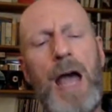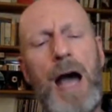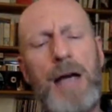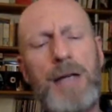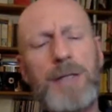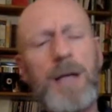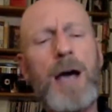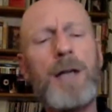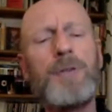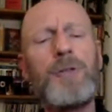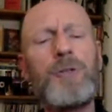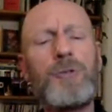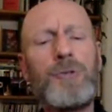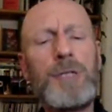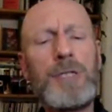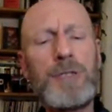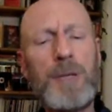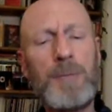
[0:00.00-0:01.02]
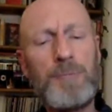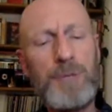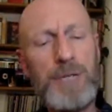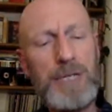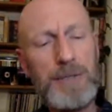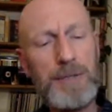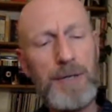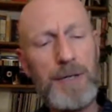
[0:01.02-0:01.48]
I started doing some
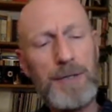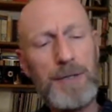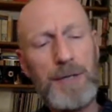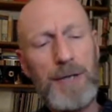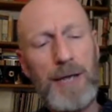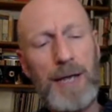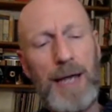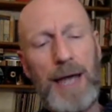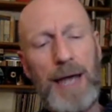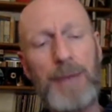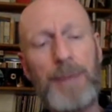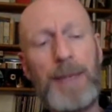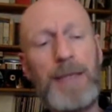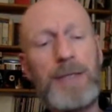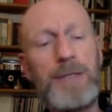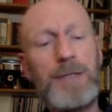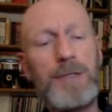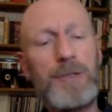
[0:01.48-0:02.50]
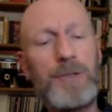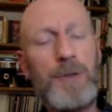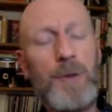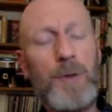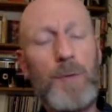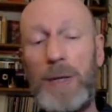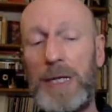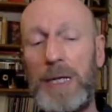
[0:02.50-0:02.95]
research at a basic,
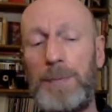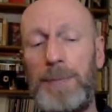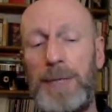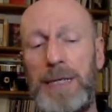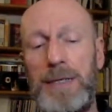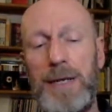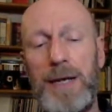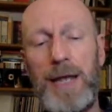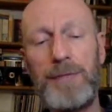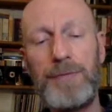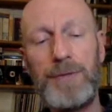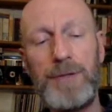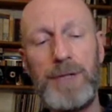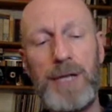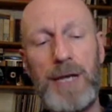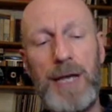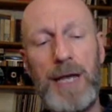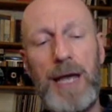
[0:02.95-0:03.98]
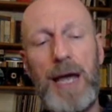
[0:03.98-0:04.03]
Wikipedia level,